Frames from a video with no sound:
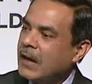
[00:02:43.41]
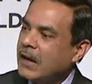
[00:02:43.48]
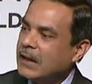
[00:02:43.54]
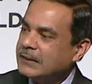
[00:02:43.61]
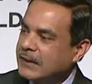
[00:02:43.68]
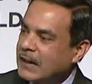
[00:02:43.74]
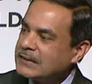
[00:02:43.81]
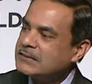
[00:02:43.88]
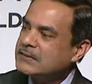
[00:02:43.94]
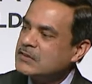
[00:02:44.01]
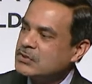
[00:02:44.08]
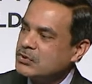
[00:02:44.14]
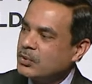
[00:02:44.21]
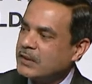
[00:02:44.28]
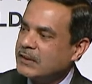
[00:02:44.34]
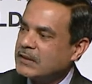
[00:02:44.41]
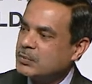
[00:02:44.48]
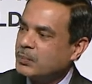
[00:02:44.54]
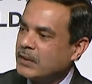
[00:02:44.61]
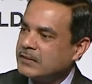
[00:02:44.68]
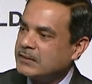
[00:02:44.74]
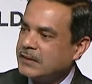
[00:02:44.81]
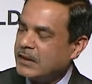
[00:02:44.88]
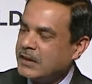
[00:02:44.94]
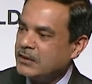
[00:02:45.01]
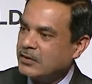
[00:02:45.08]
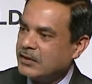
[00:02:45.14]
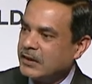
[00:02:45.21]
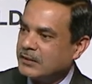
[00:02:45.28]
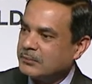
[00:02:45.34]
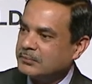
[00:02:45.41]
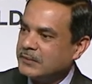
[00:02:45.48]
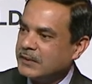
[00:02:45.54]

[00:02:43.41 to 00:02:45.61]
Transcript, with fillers: And that's the story that's worth telling today.